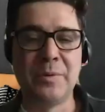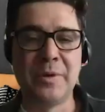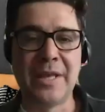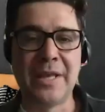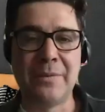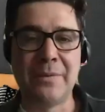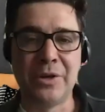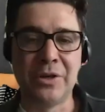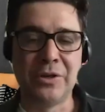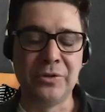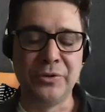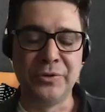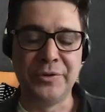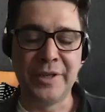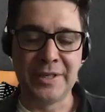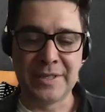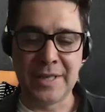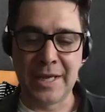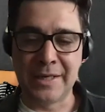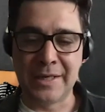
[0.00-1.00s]
that would include
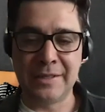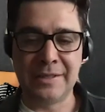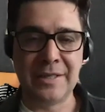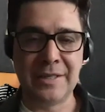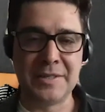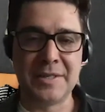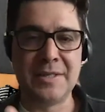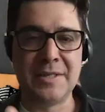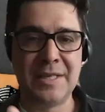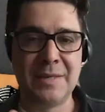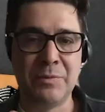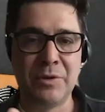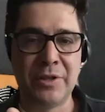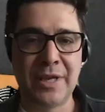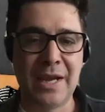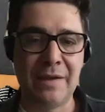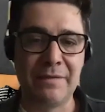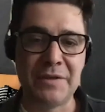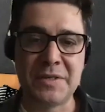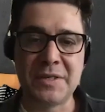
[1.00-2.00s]
things like, does the team really
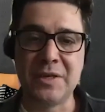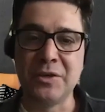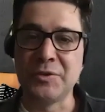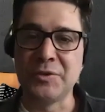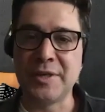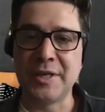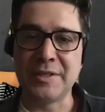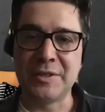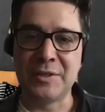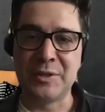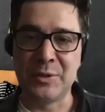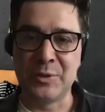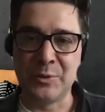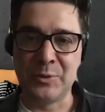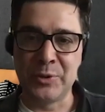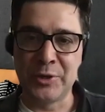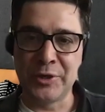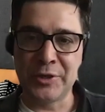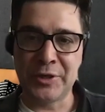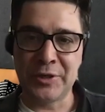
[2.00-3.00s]
have the skill set to do the
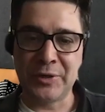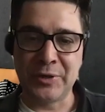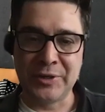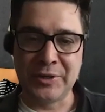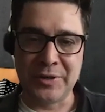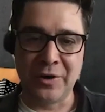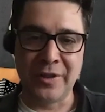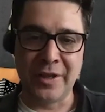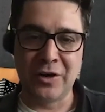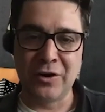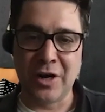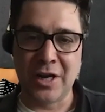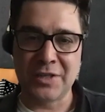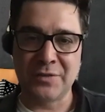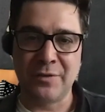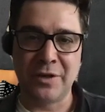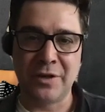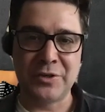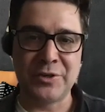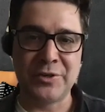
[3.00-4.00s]
work? Mm-hmm. Are they
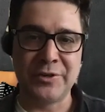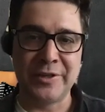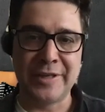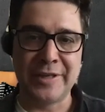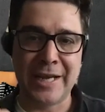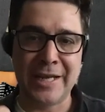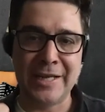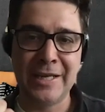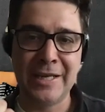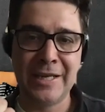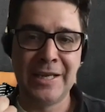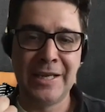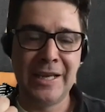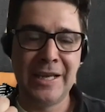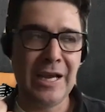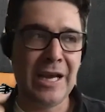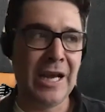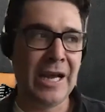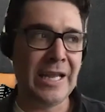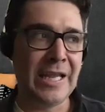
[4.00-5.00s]
cross-functional in that?
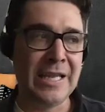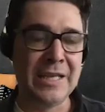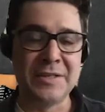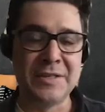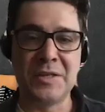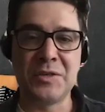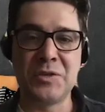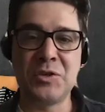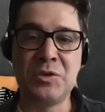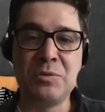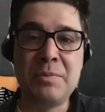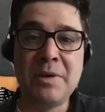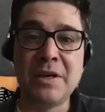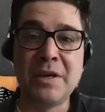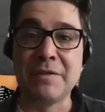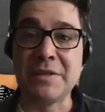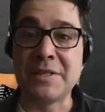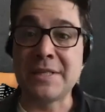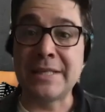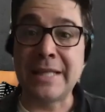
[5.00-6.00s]
Yeah. Is this too big of
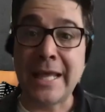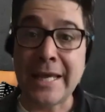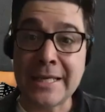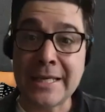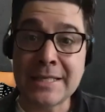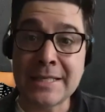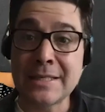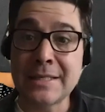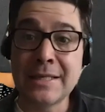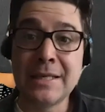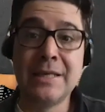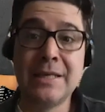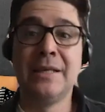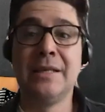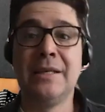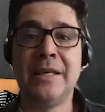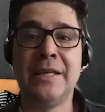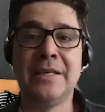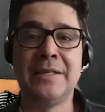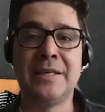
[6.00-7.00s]
a slice?
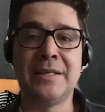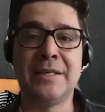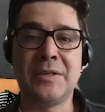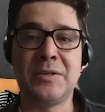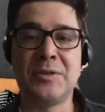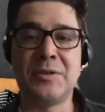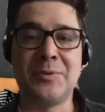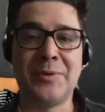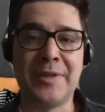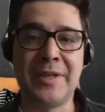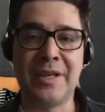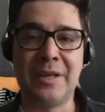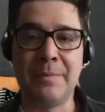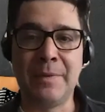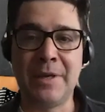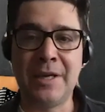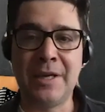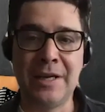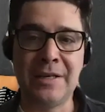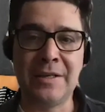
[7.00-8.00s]
Is this a story that can be
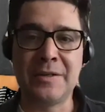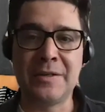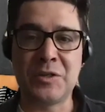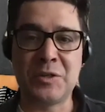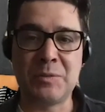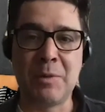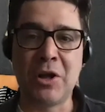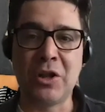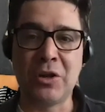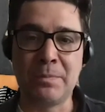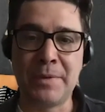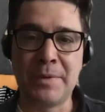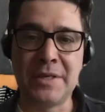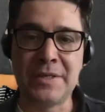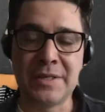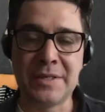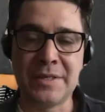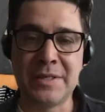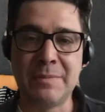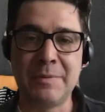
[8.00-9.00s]
cut into smaller
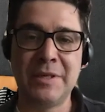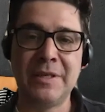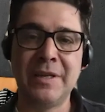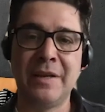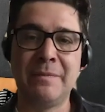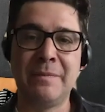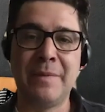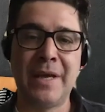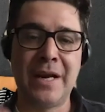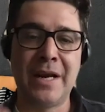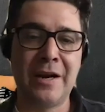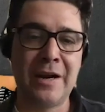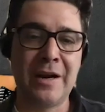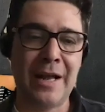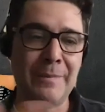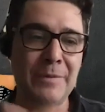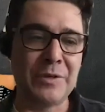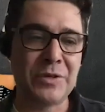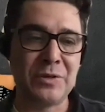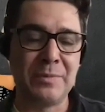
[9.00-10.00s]
pieces to be done better?
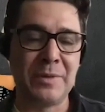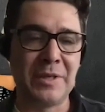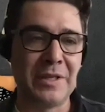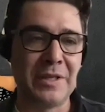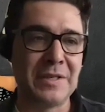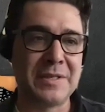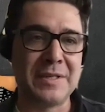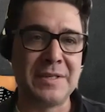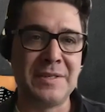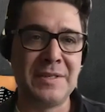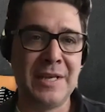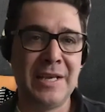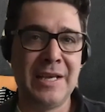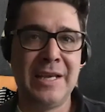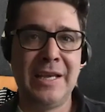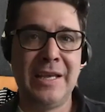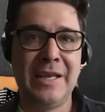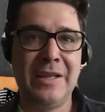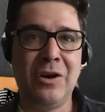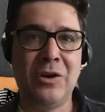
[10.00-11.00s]
I'm assuming this is
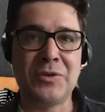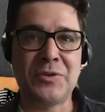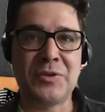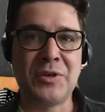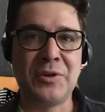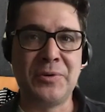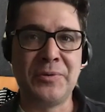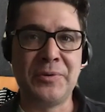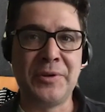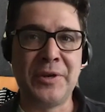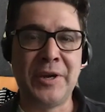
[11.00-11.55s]
also